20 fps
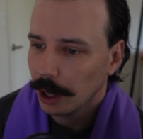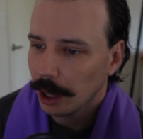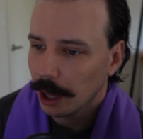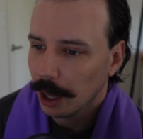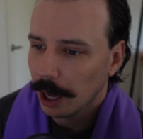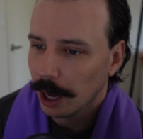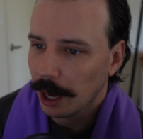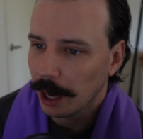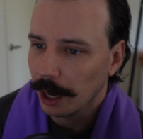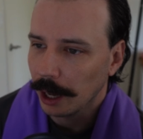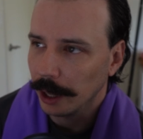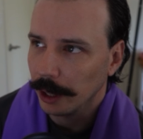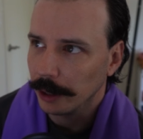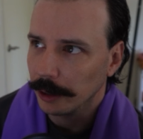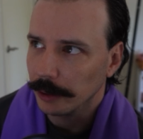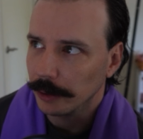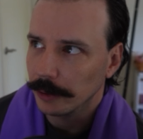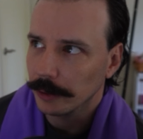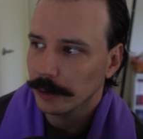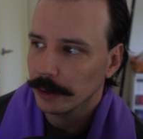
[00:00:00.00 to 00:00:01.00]

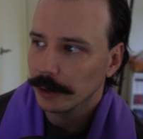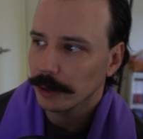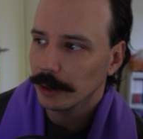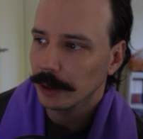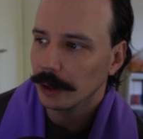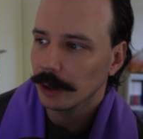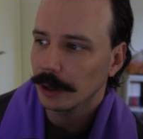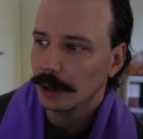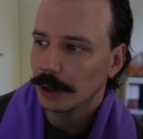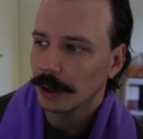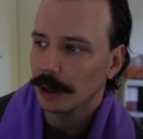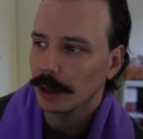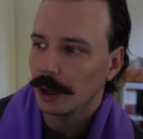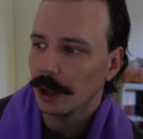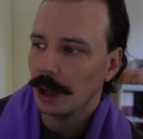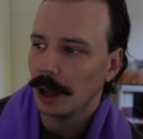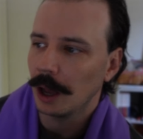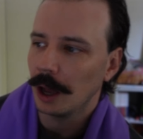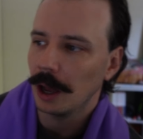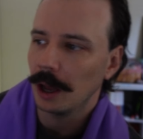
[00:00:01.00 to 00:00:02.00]
And
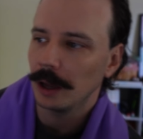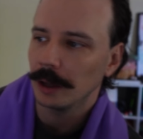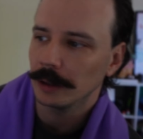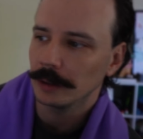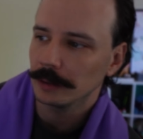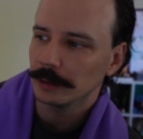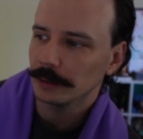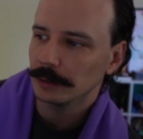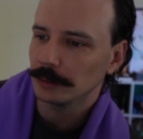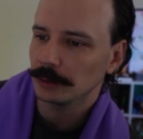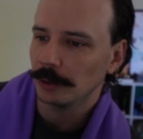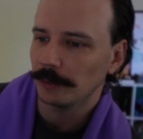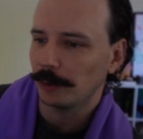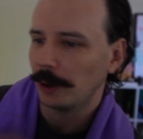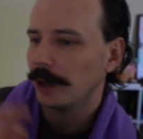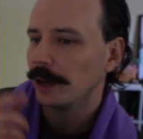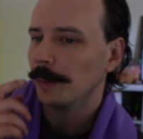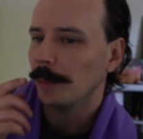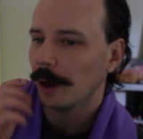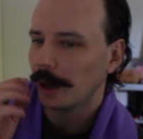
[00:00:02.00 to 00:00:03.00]
so if you
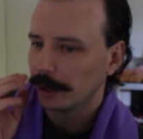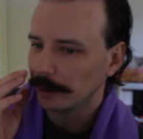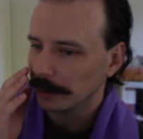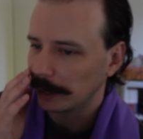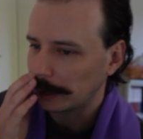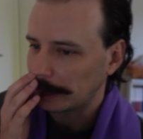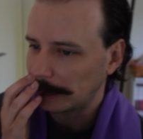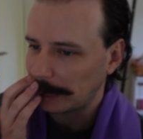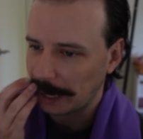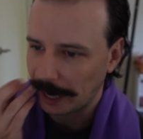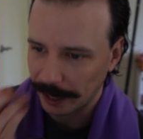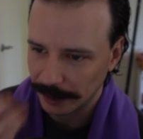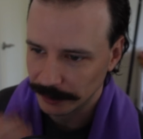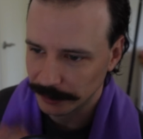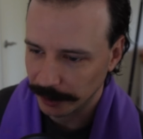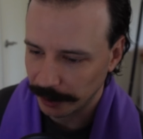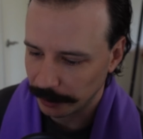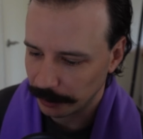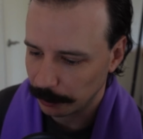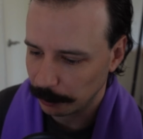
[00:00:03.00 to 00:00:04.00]
end up on like an
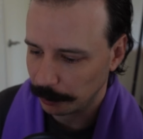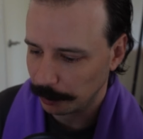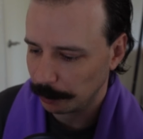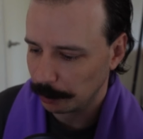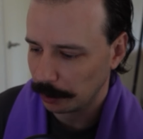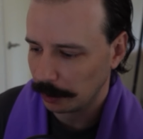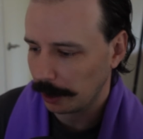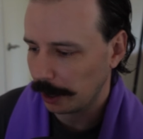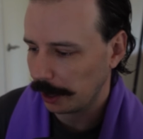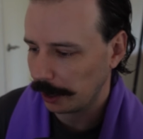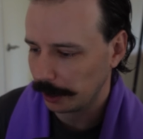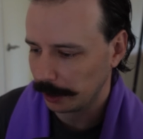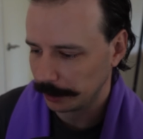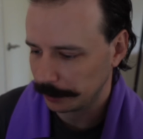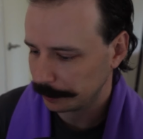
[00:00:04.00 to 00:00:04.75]
asset, you could play